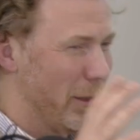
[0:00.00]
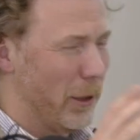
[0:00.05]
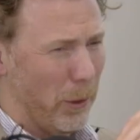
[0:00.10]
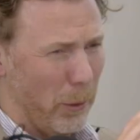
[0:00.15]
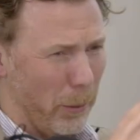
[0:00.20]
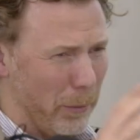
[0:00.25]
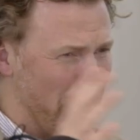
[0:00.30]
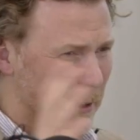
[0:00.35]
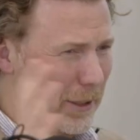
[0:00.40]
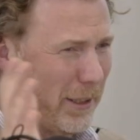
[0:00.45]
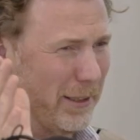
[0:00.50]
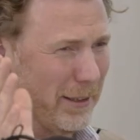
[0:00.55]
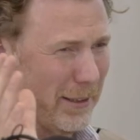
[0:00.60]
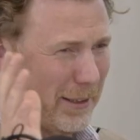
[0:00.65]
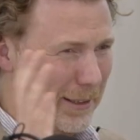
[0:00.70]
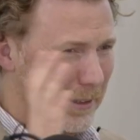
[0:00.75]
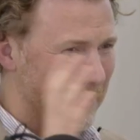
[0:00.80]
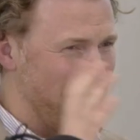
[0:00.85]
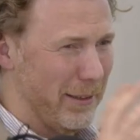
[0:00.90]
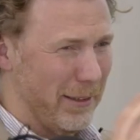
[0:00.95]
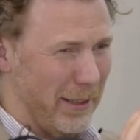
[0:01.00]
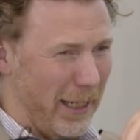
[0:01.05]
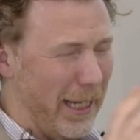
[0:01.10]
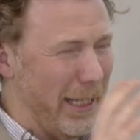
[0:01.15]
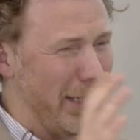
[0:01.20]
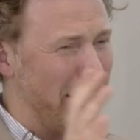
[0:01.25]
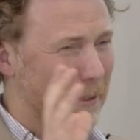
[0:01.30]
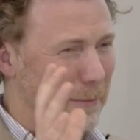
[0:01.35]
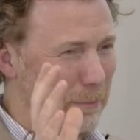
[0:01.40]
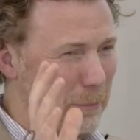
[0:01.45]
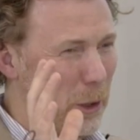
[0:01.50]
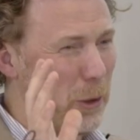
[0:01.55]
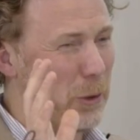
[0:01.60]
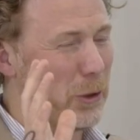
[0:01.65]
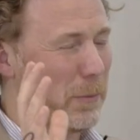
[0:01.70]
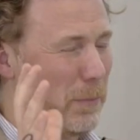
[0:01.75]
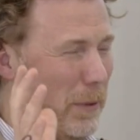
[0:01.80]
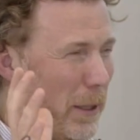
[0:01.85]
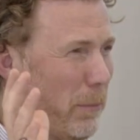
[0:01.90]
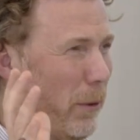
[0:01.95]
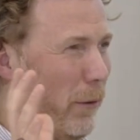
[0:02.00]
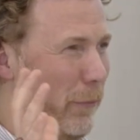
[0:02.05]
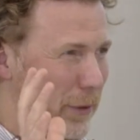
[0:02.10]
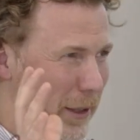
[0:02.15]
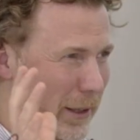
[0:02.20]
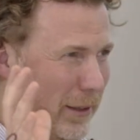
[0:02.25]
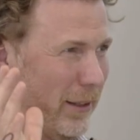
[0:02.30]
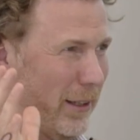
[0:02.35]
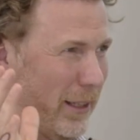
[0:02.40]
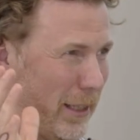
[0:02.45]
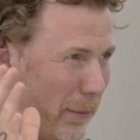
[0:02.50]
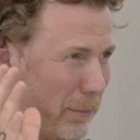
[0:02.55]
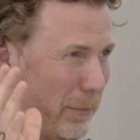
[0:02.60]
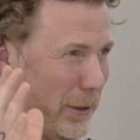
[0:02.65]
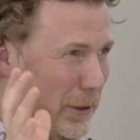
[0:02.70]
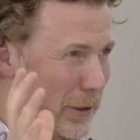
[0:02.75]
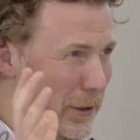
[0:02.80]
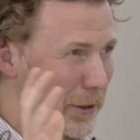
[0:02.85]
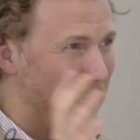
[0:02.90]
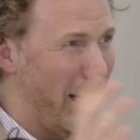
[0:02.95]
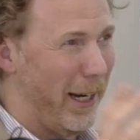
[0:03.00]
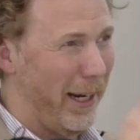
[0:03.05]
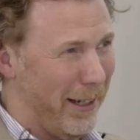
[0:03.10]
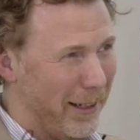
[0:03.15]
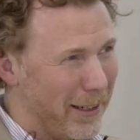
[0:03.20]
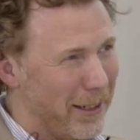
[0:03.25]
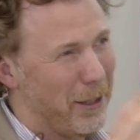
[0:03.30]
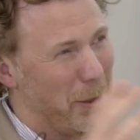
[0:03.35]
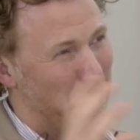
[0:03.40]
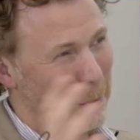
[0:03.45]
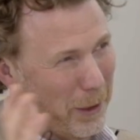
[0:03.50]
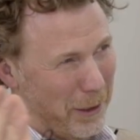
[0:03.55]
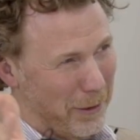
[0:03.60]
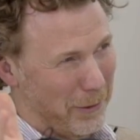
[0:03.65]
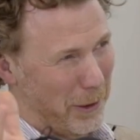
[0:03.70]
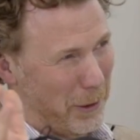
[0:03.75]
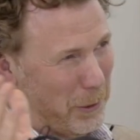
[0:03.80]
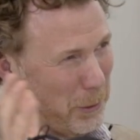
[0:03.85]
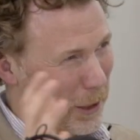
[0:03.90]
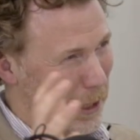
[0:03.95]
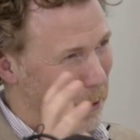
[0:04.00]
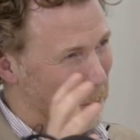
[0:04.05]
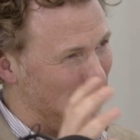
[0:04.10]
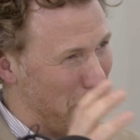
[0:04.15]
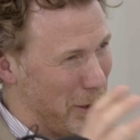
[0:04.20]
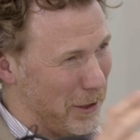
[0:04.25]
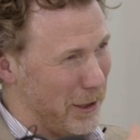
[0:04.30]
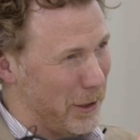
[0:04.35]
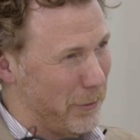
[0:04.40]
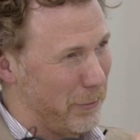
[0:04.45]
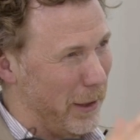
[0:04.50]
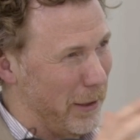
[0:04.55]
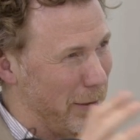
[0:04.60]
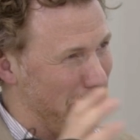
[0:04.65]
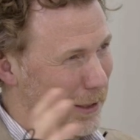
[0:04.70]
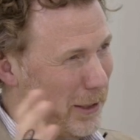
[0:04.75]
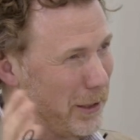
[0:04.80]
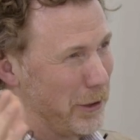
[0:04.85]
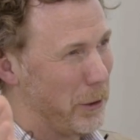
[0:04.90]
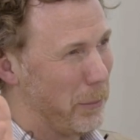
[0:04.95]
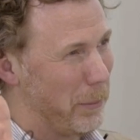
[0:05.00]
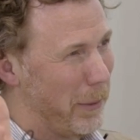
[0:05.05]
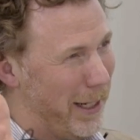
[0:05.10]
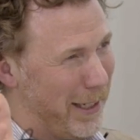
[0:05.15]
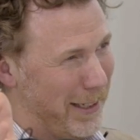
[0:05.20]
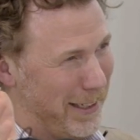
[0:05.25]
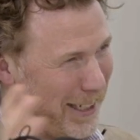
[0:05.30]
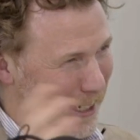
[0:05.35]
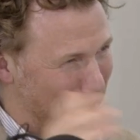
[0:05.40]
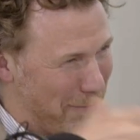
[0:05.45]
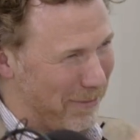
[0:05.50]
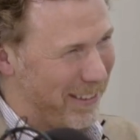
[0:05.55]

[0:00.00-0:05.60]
obviously, as most people funding a company today, one of the tricky parts is funding a domain name.